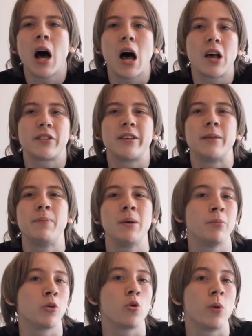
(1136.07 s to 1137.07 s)
asking
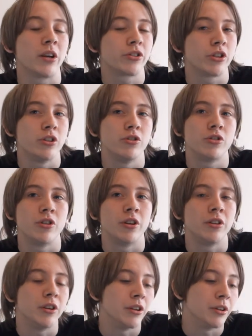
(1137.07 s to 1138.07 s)
people questions that,
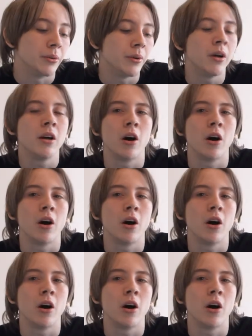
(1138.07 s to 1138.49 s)
you know,